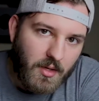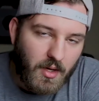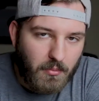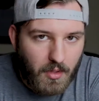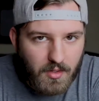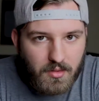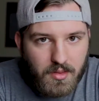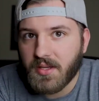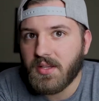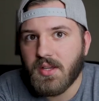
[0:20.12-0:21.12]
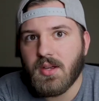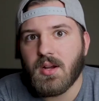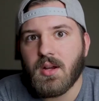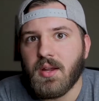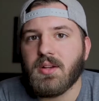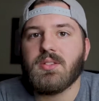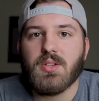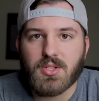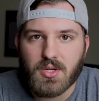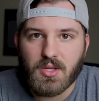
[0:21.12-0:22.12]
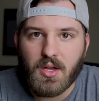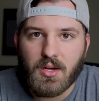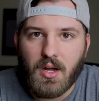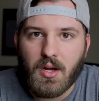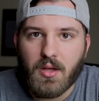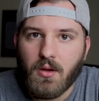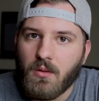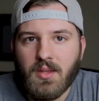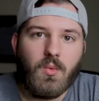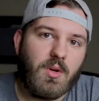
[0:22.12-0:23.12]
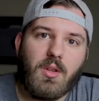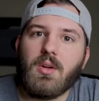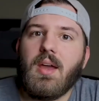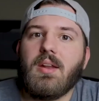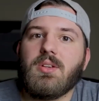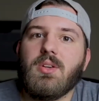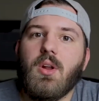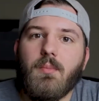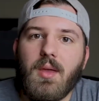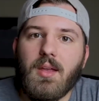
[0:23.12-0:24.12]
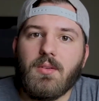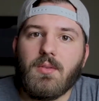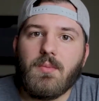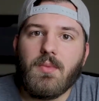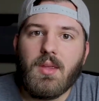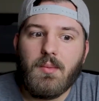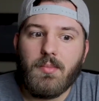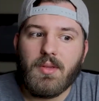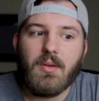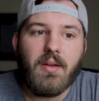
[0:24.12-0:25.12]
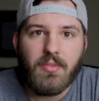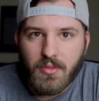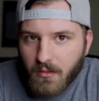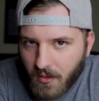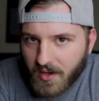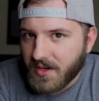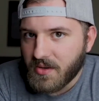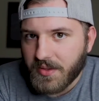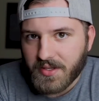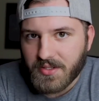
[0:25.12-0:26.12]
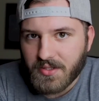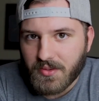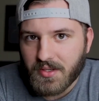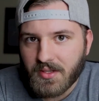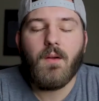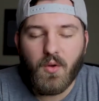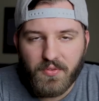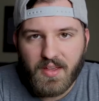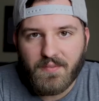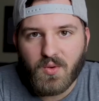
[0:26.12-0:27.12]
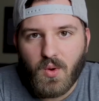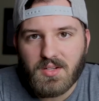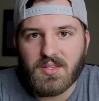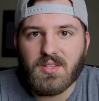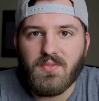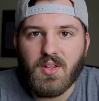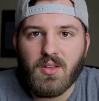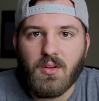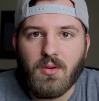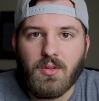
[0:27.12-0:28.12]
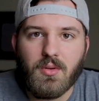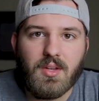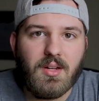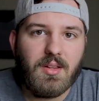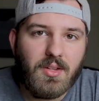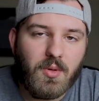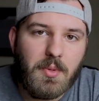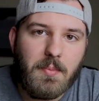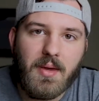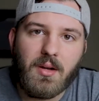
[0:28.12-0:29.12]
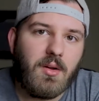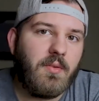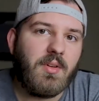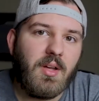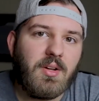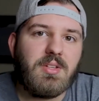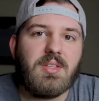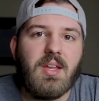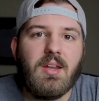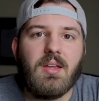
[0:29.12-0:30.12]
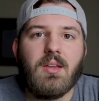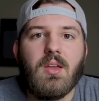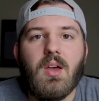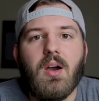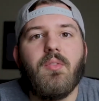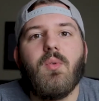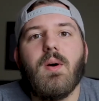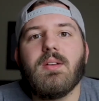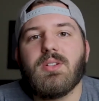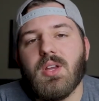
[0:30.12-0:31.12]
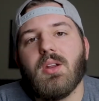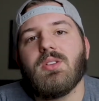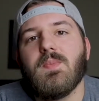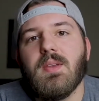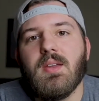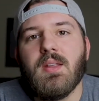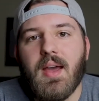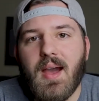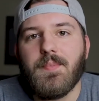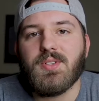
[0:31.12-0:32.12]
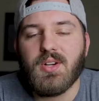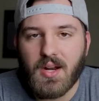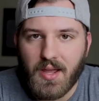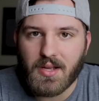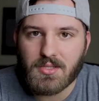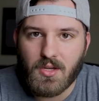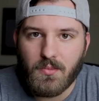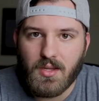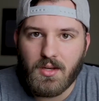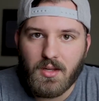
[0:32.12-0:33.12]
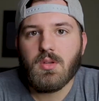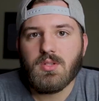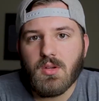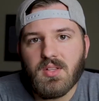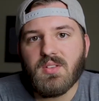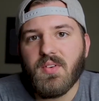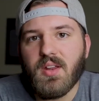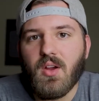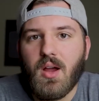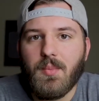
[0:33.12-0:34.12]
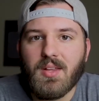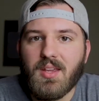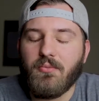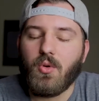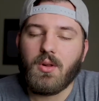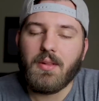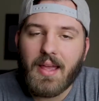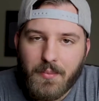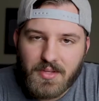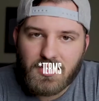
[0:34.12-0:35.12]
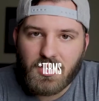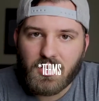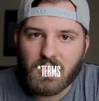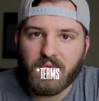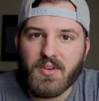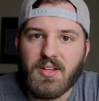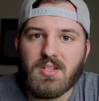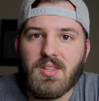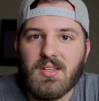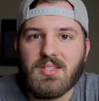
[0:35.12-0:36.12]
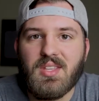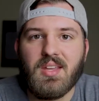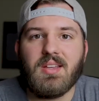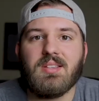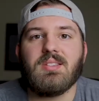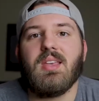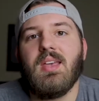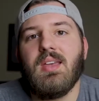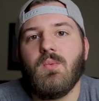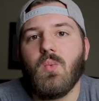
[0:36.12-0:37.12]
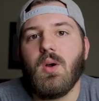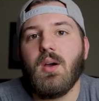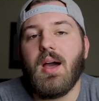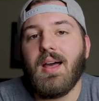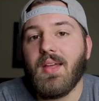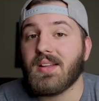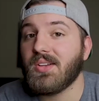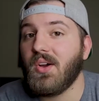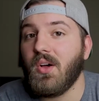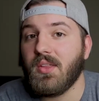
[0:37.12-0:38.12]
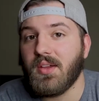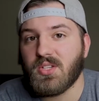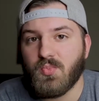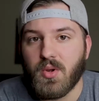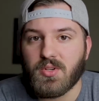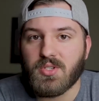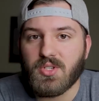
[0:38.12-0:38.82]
a month, a year, and you're still shooting on auto, and you want to learn how to shoot on manual, but you have no idea what you're doing. Hopefully after watching this video, you'll get a little bit better of an understanding of what shutter speed, aperture, and ISO mean. So in this video, I'm going to give more layman's terms for each of these things and what I like to call the exposure